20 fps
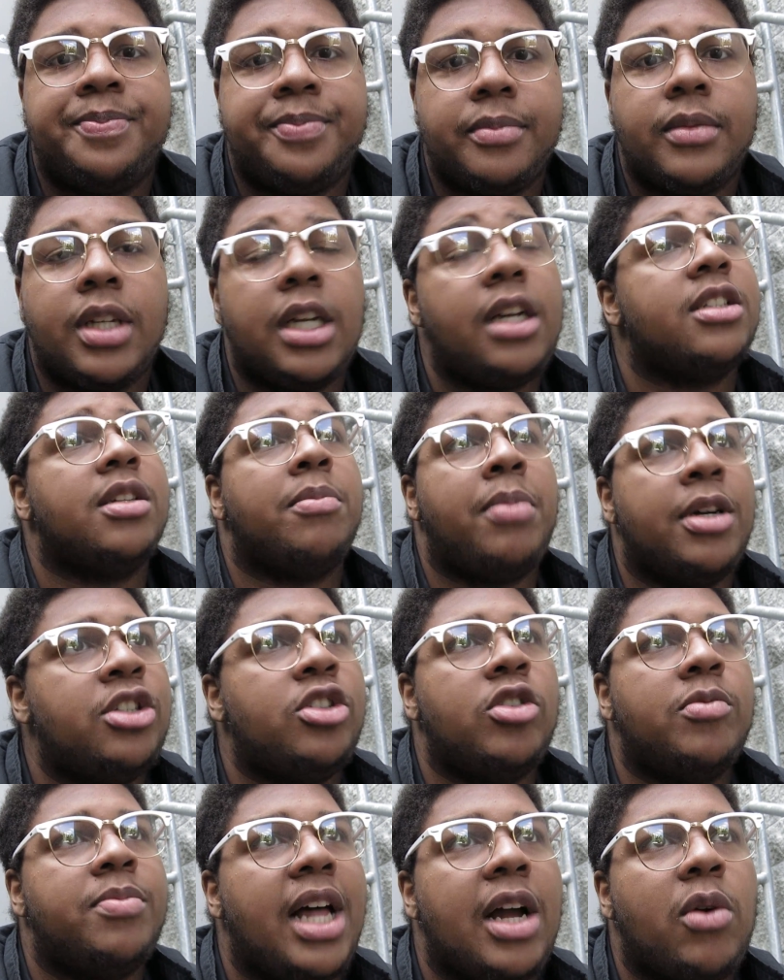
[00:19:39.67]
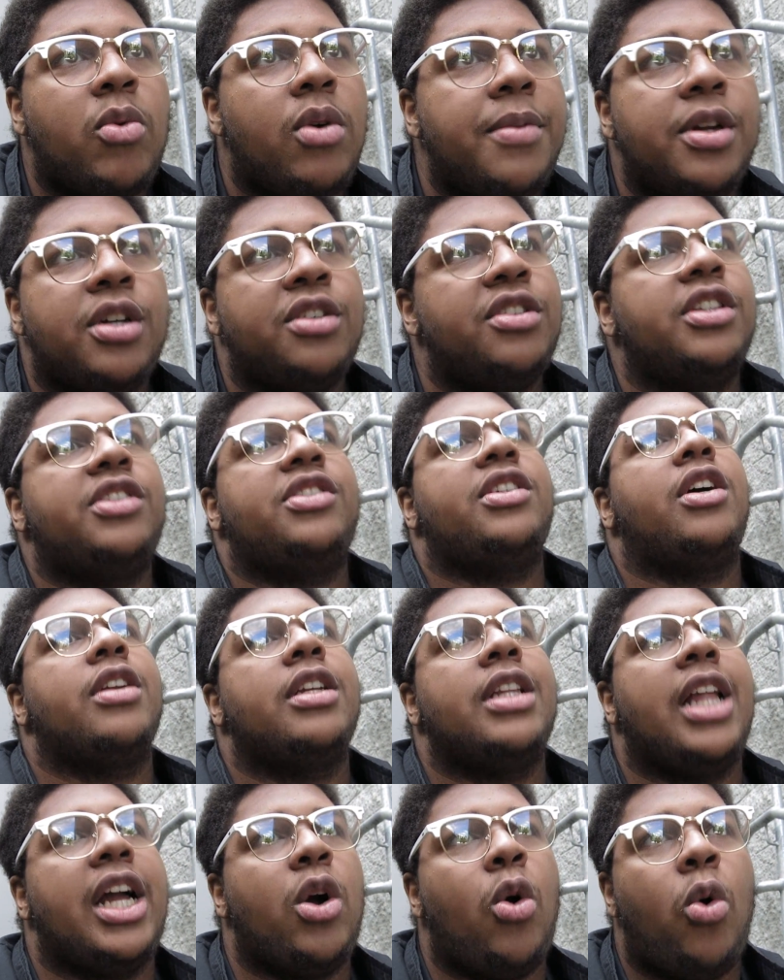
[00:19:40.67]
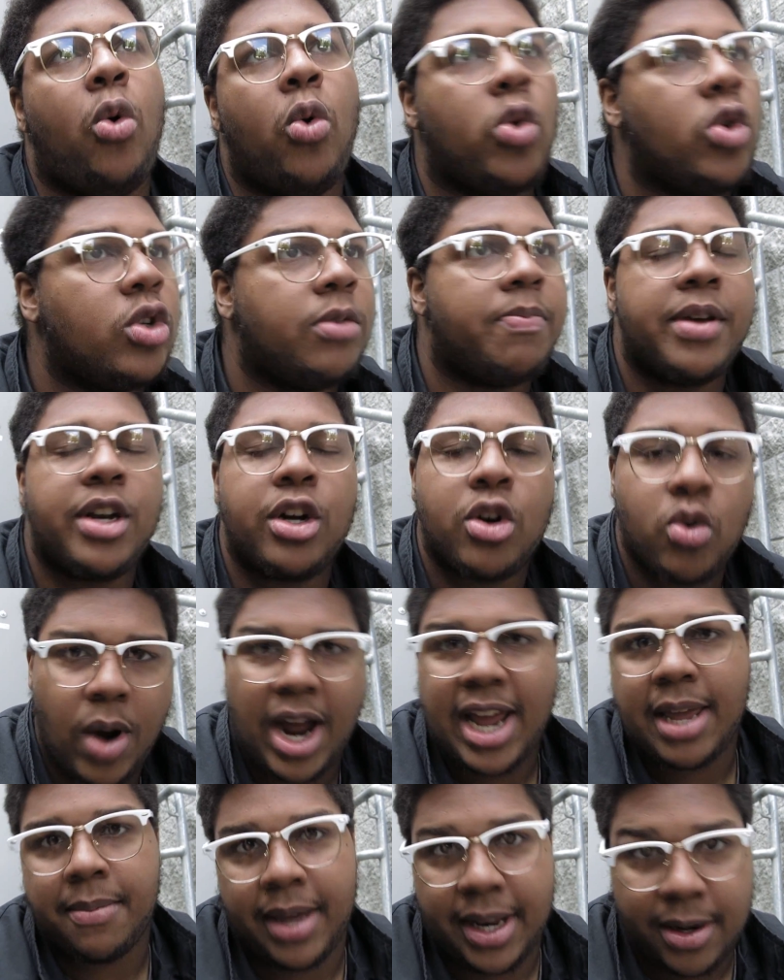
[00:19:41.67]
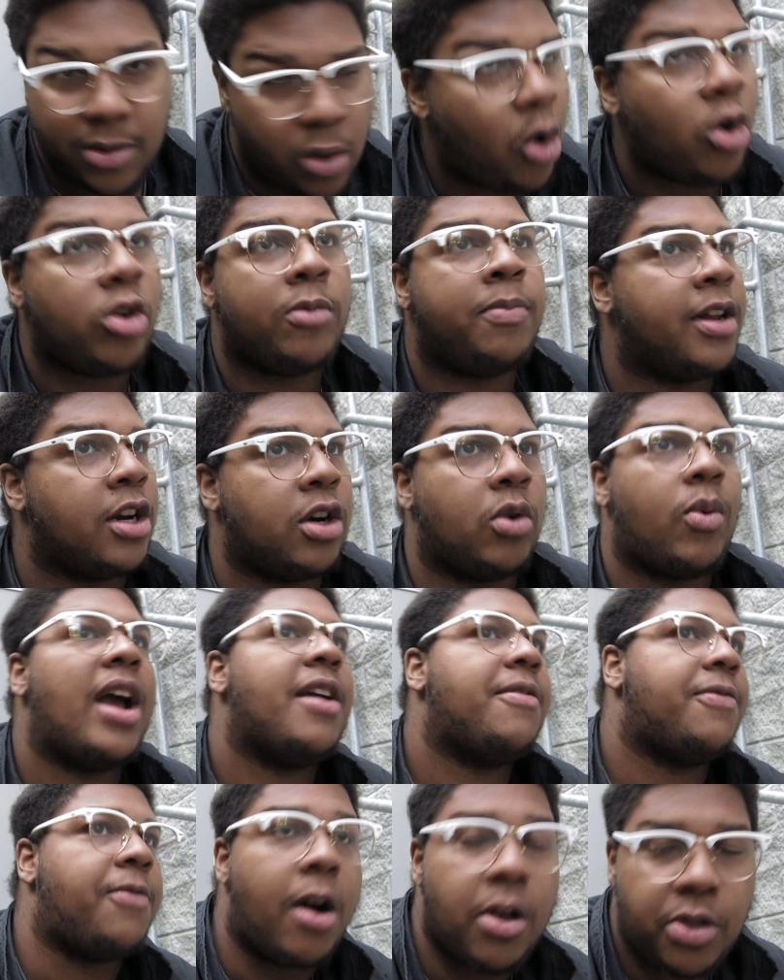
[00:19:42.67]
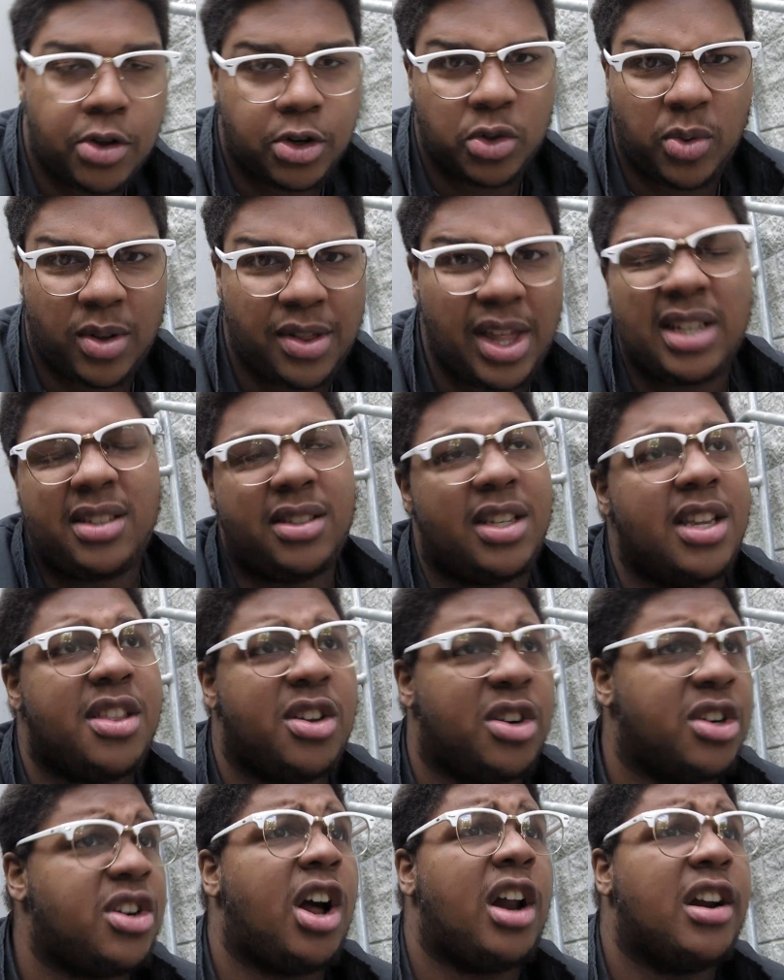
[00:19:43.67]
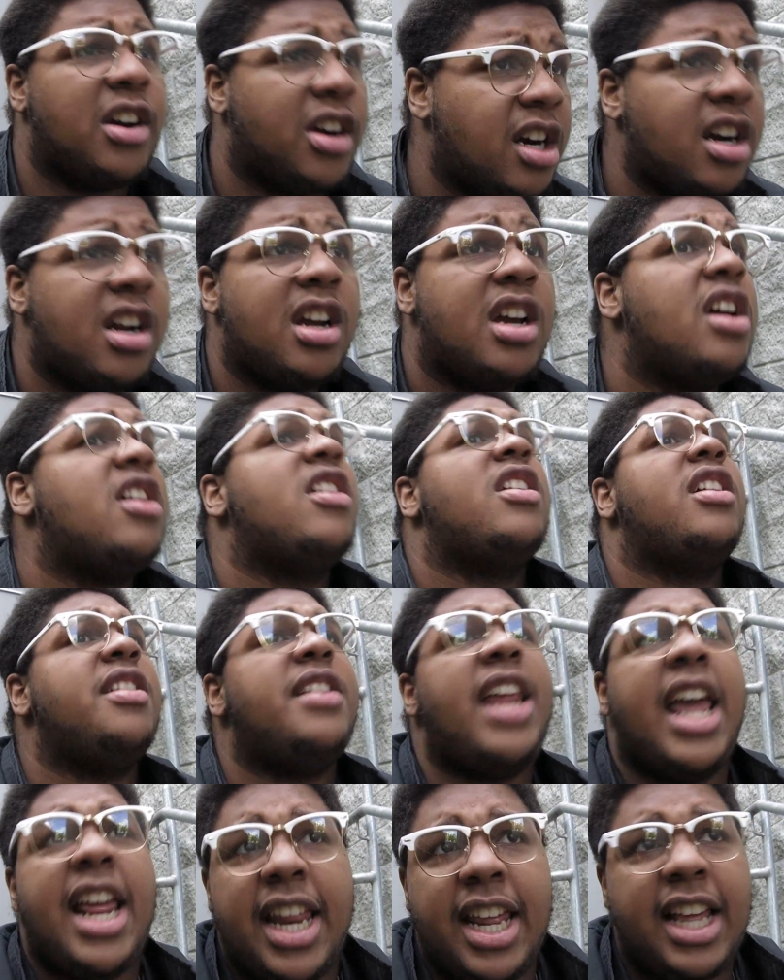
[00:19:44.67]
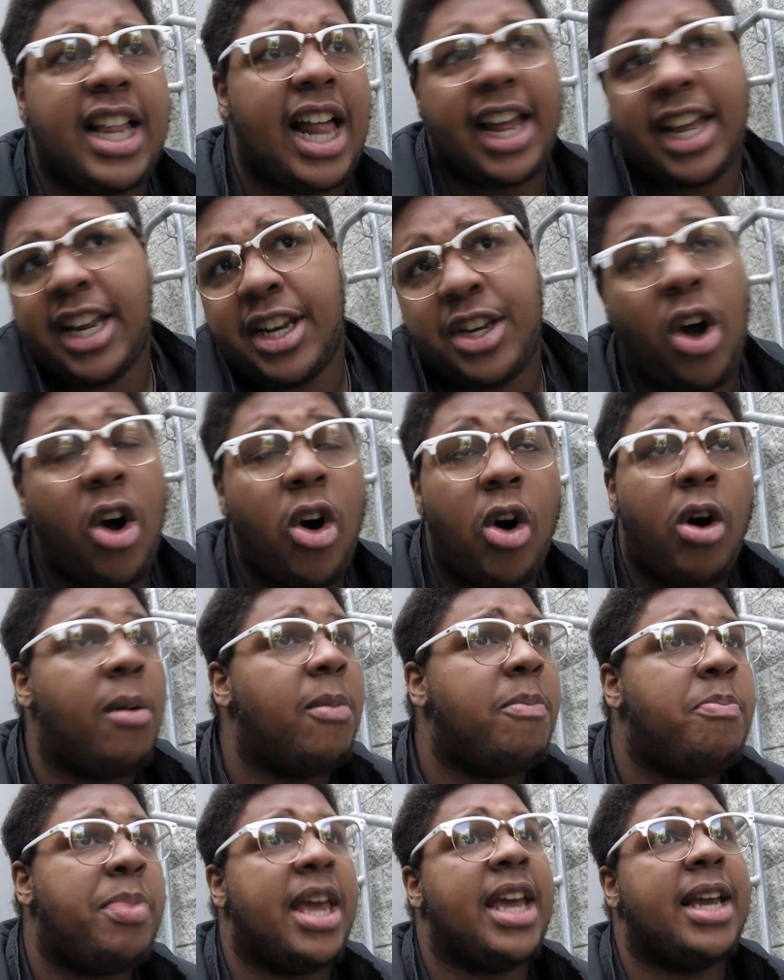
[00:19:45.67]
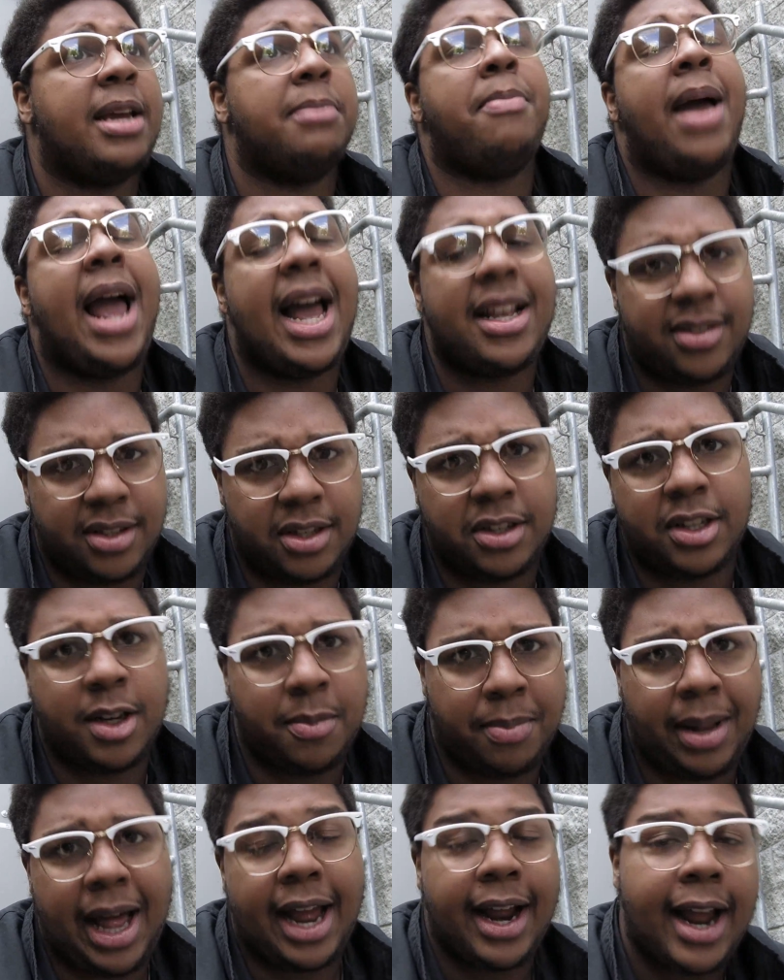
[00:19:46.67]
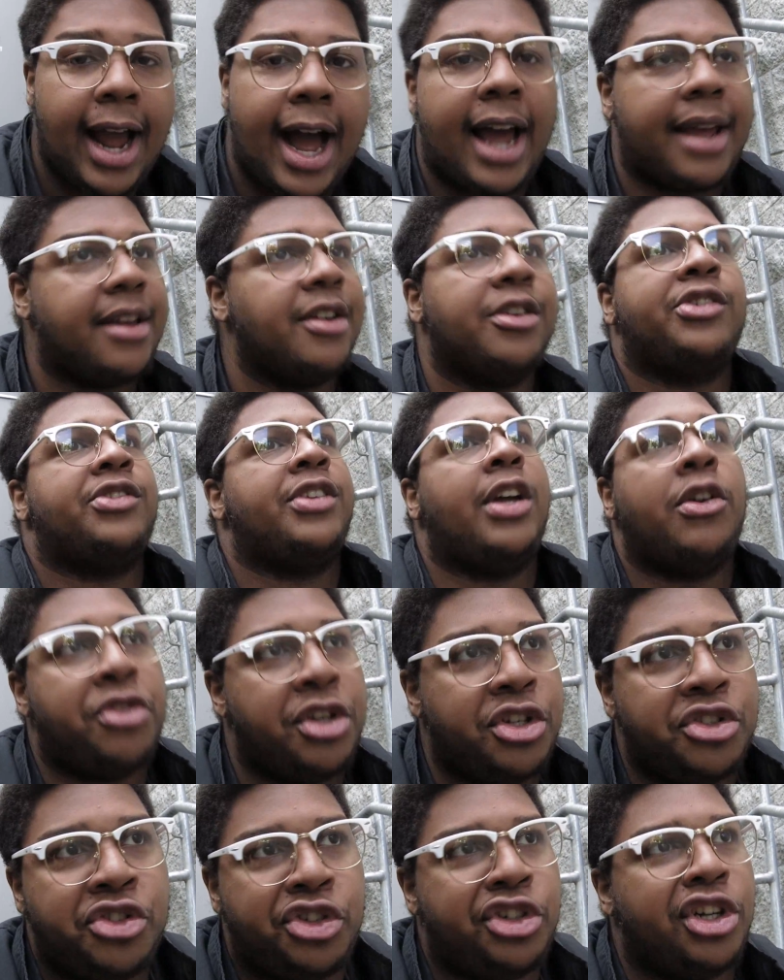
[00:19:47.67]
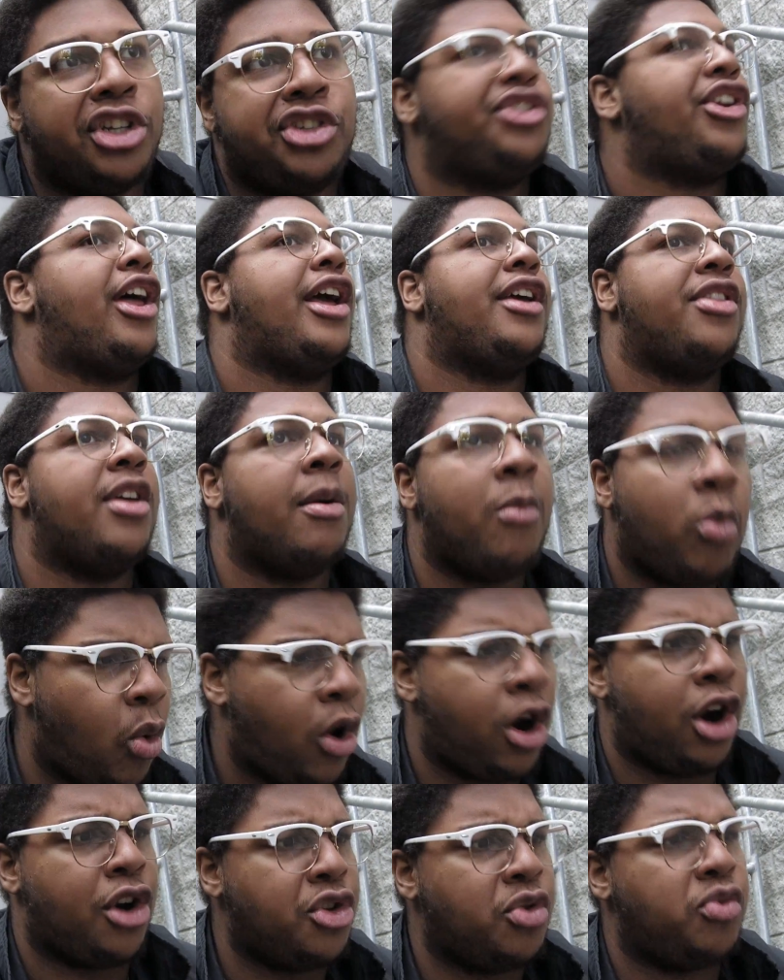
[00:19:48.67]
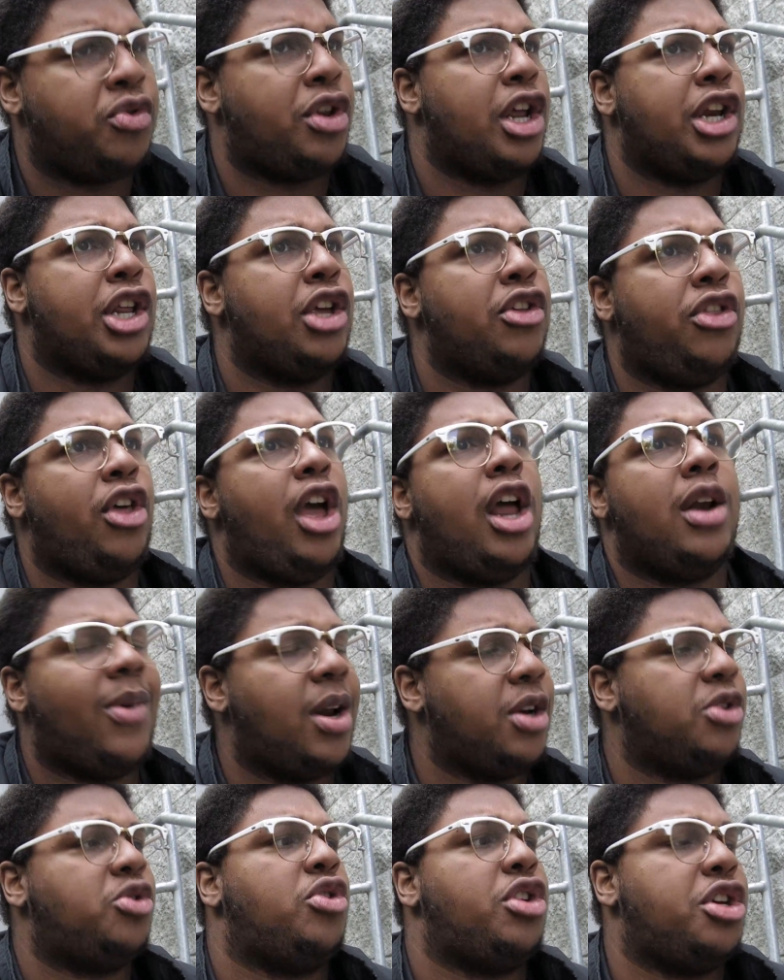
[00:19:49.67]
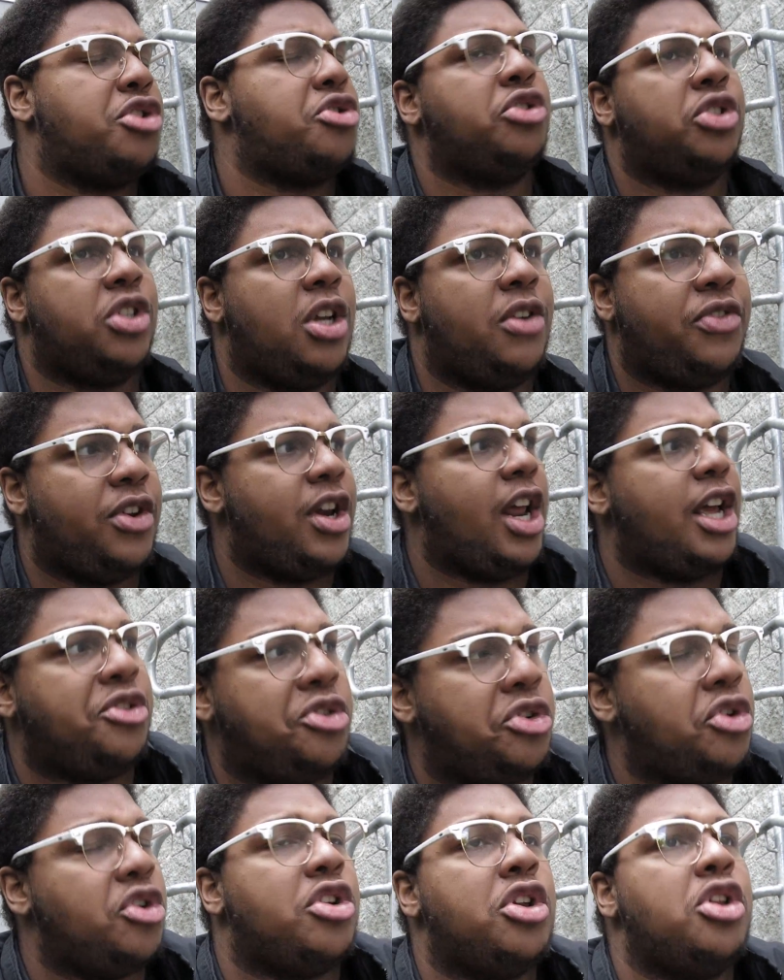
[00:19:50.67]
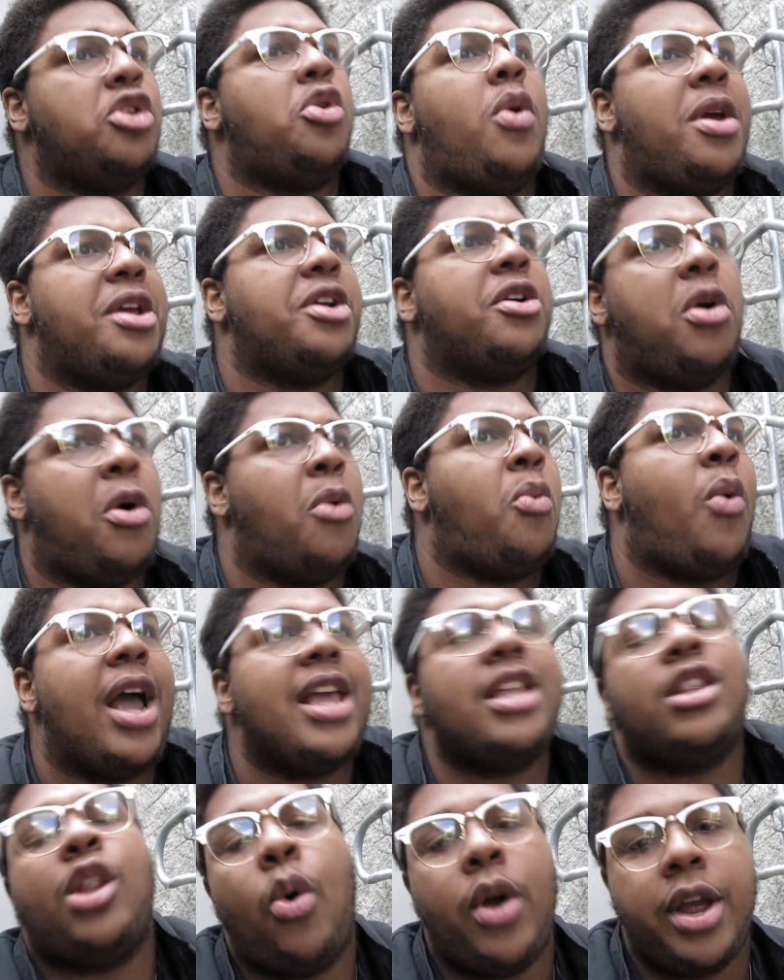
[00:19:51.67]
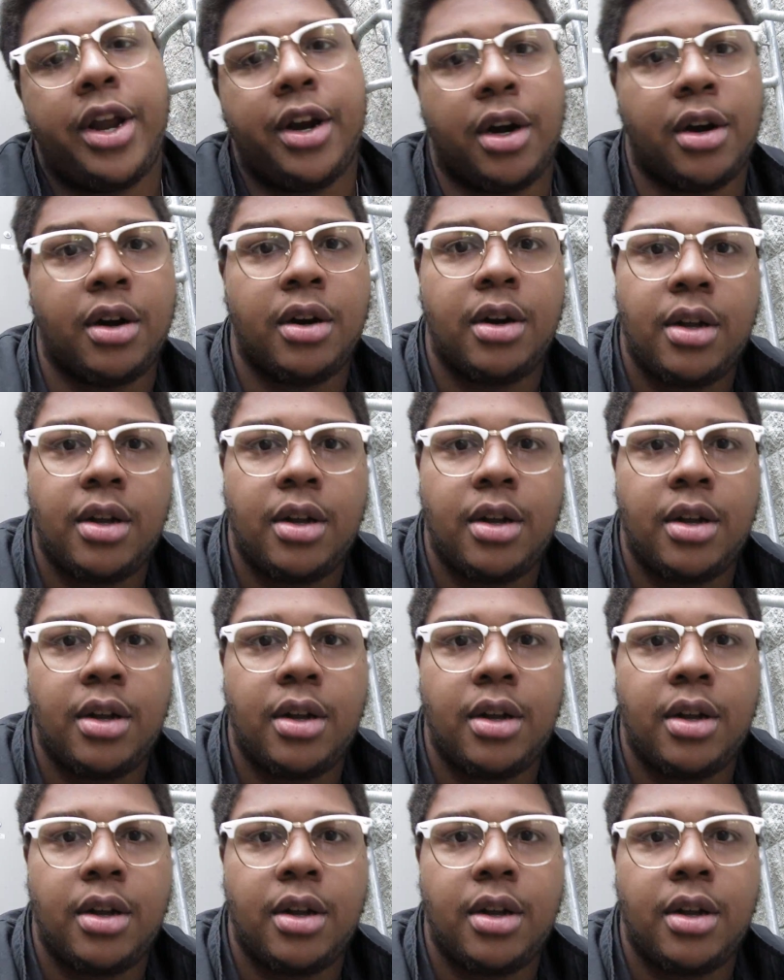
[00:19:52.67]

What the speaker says: Because a bunch of you black women are just sounding like old, bitter white men, old, bitter white fathers when they see their daughter dating like a tall, big, masculine black guy. You're sounding just like them. Why are you dating that? Why don't you get yourself a nice, good lawyer, a white lawyer?